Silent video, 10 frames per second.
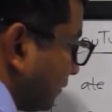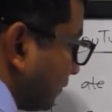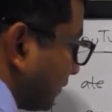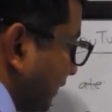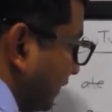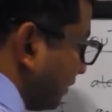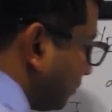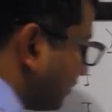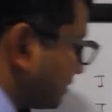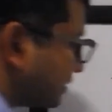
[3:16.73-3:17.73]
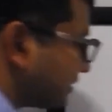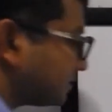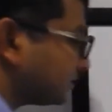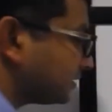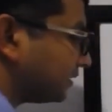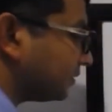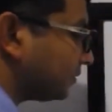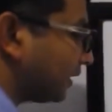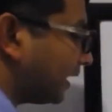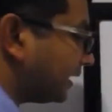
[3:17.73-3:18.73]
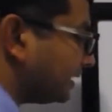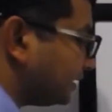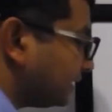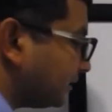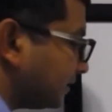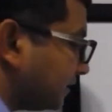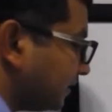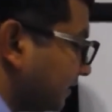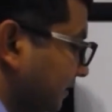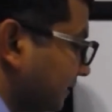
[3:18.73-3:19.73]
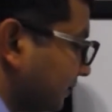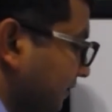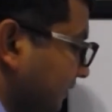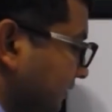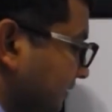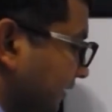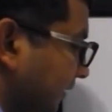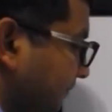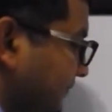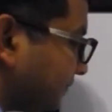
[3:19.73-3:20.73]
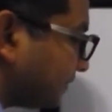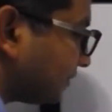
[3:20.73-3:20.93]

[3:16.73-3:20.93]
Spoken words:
Okay, versus, you know, I slept,